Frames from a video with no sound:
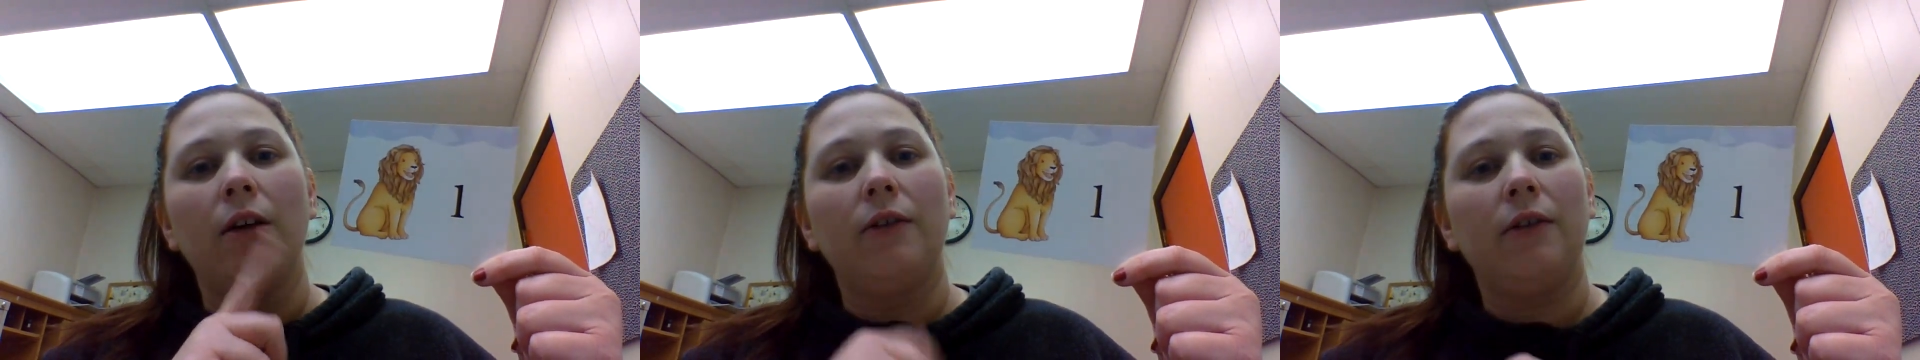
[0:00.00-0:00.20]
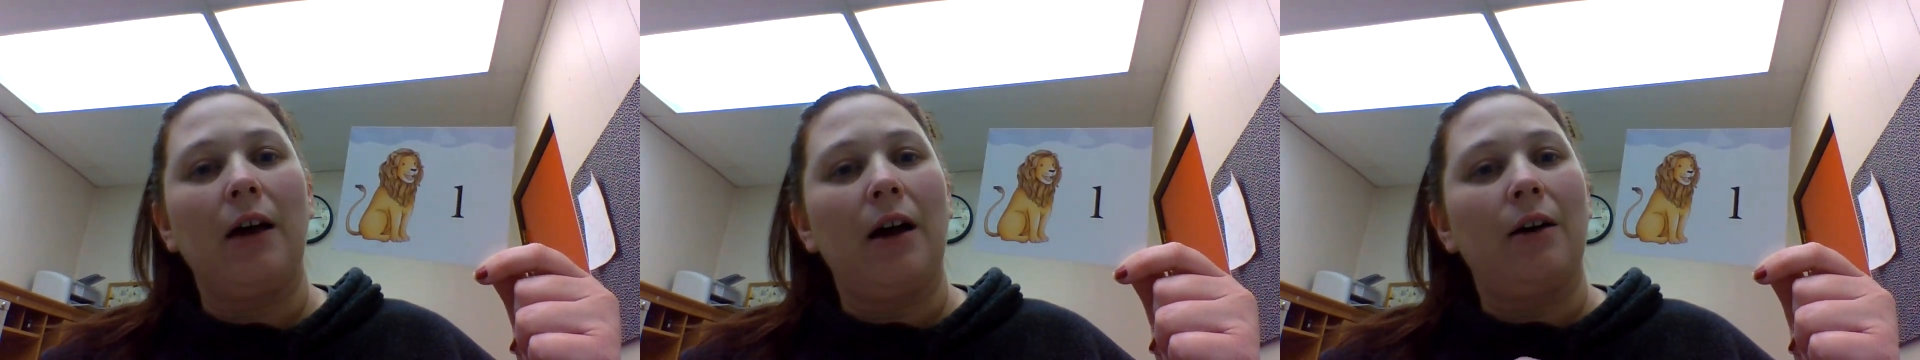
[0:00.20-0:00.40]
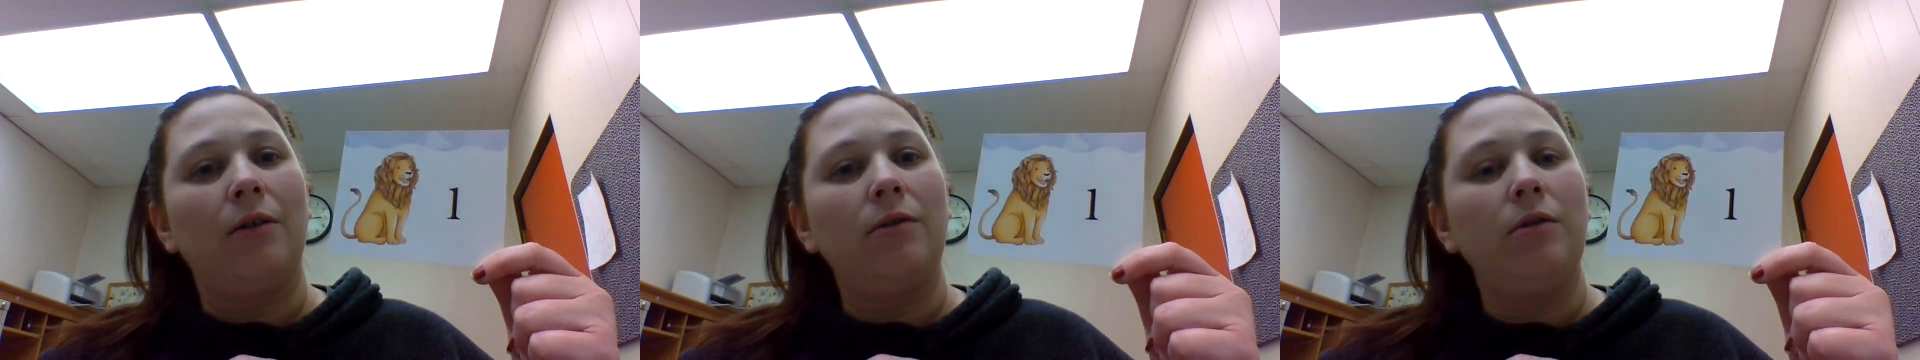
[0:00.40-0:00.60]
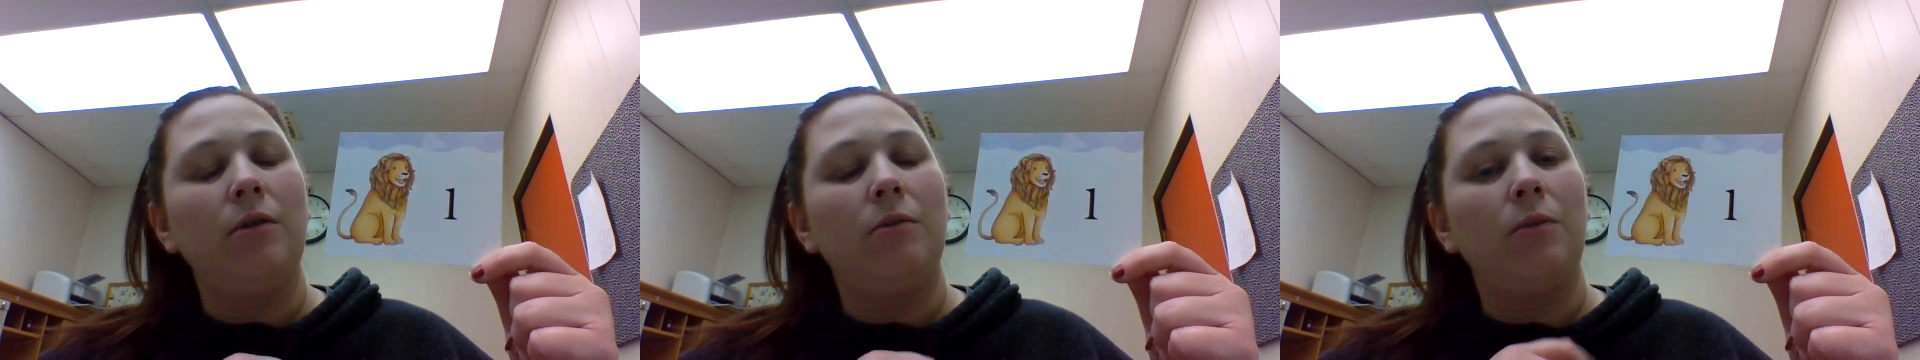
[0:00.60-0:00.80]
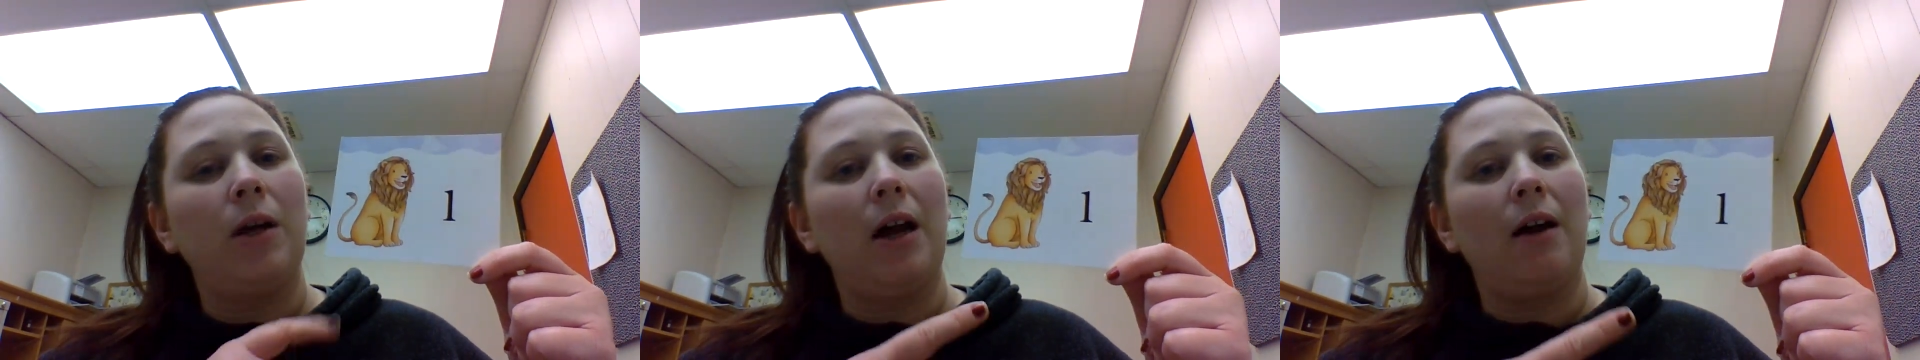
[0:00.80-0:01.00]
sound,
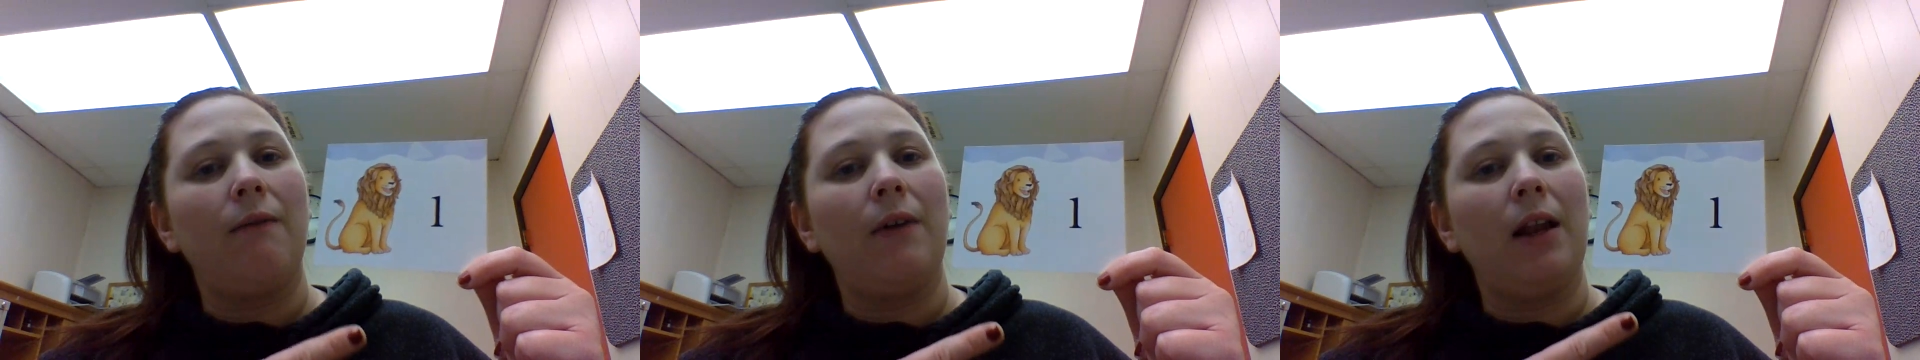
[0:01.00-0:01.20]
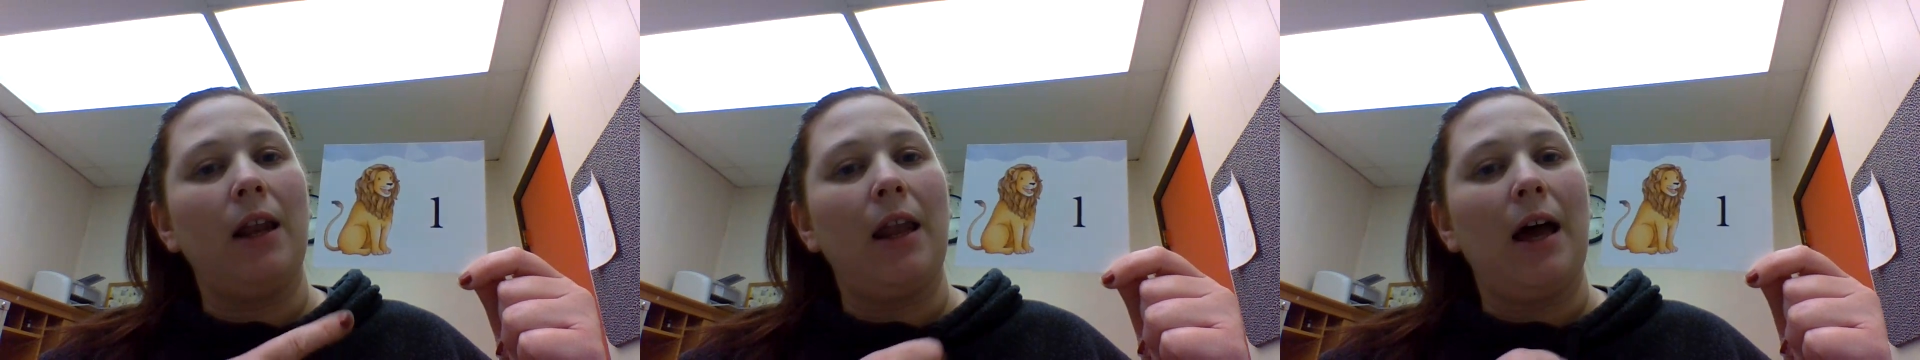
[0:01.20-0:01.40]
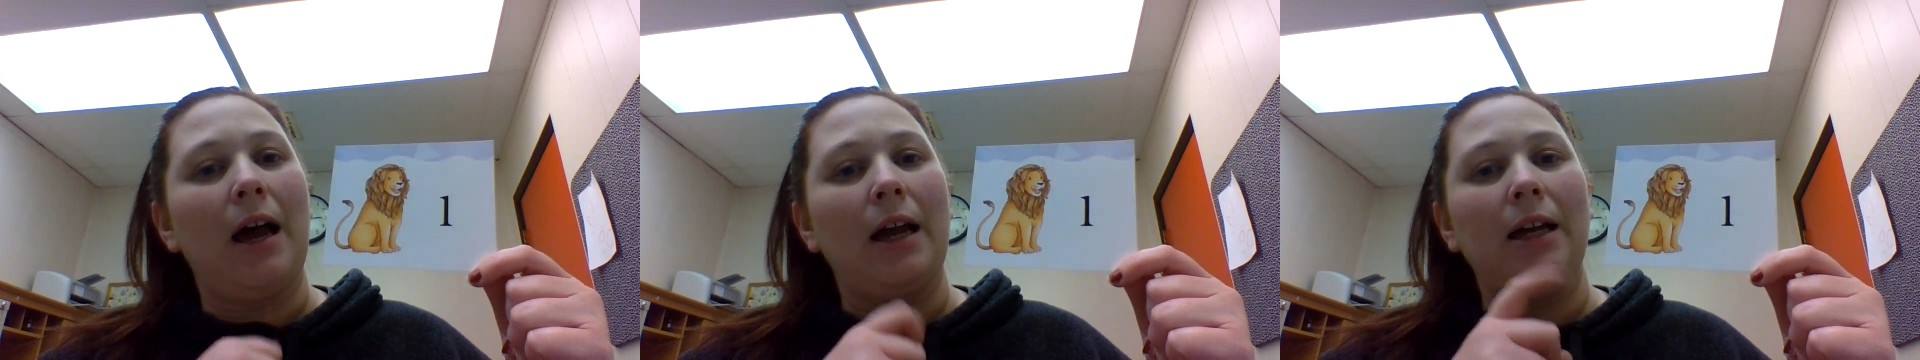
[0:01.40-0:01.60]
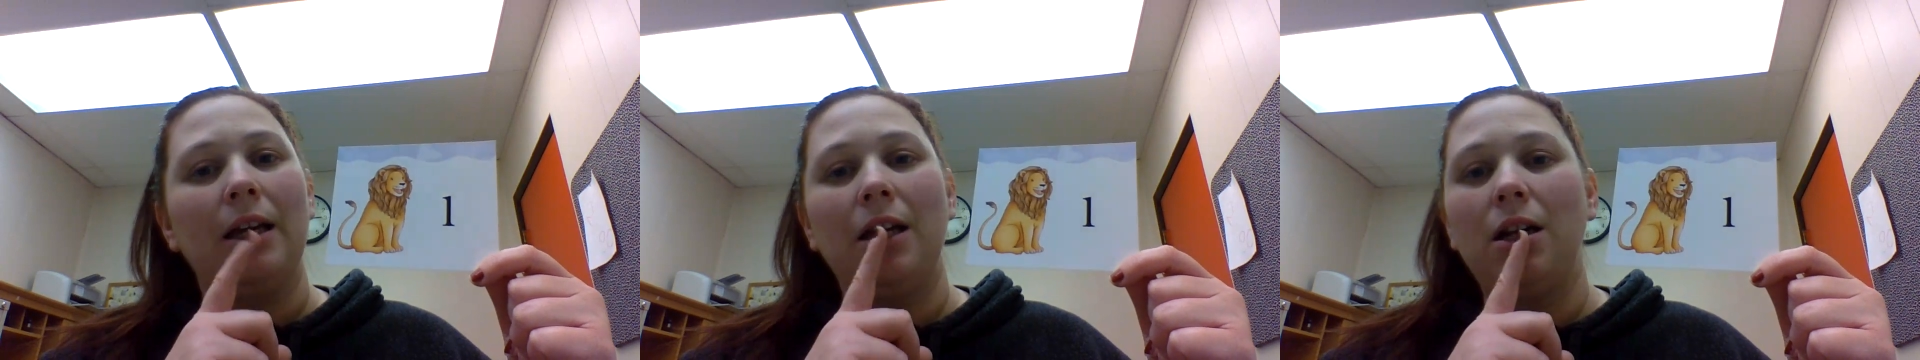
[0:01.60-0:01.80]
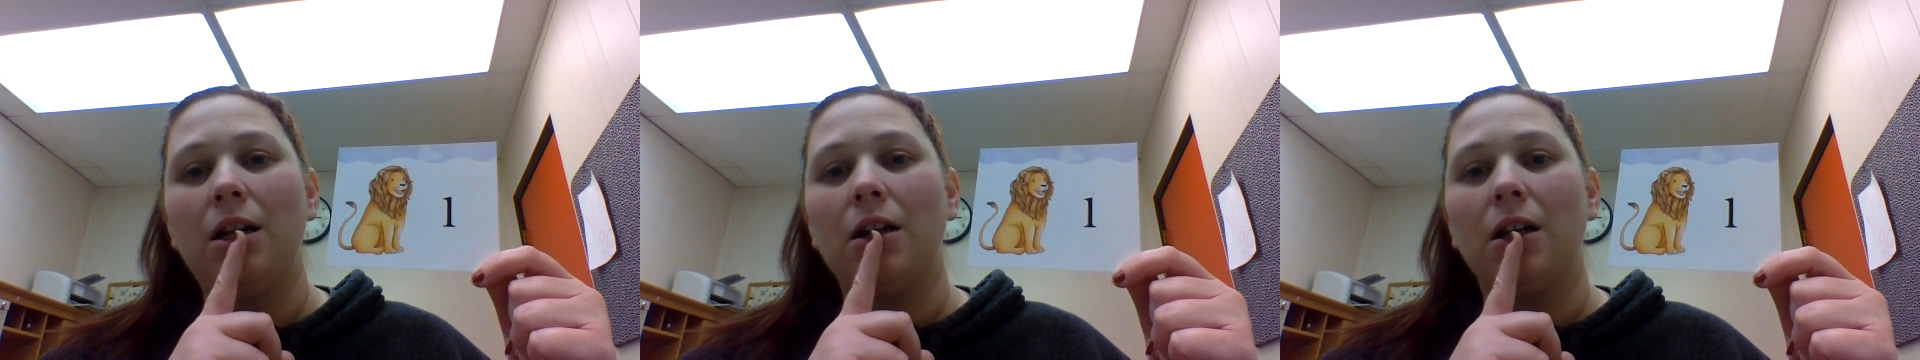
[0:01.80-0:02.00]
we have
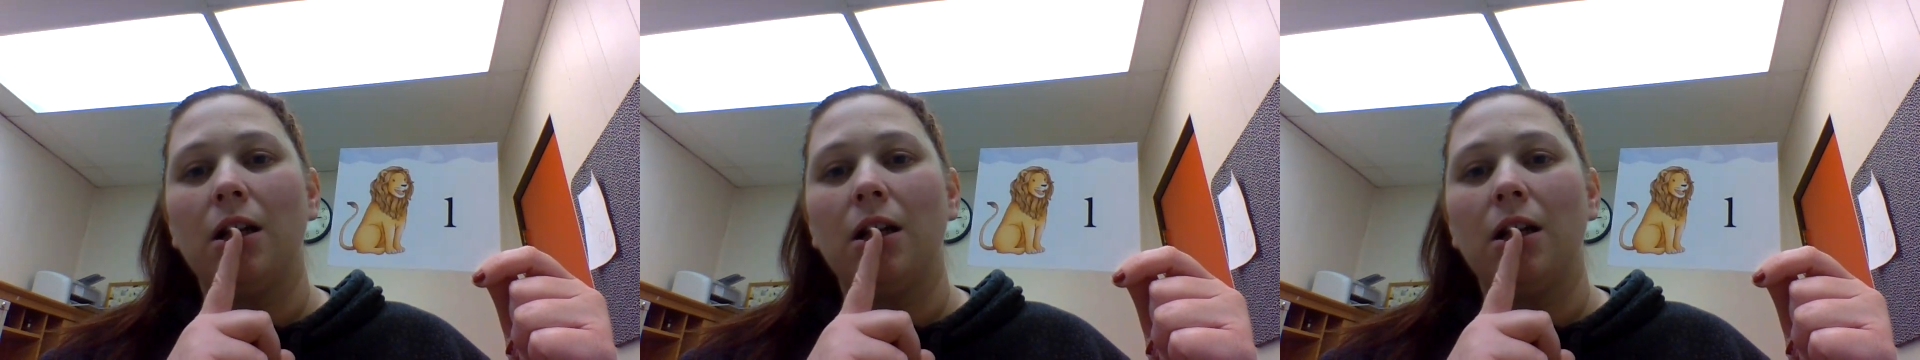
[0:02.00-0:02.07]
lion,